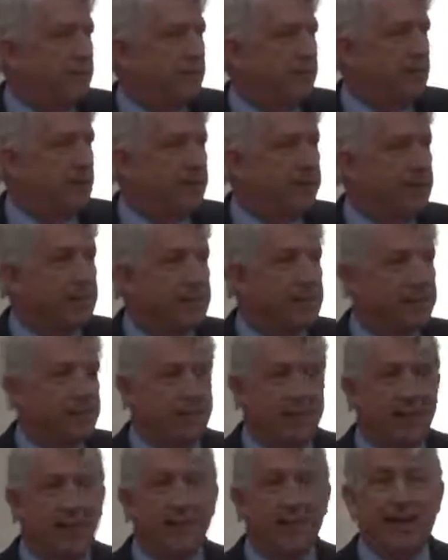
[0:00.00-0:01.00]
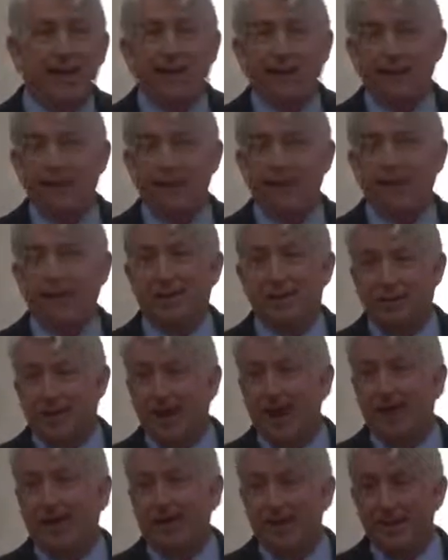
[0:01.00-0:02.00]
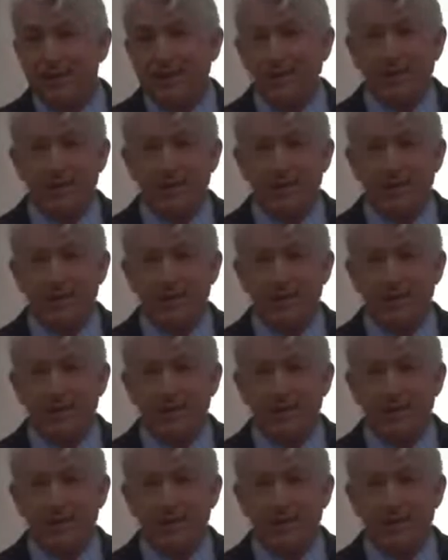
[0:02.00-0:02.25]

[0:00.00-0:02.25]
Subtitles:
Justice Scalia, in his dissent,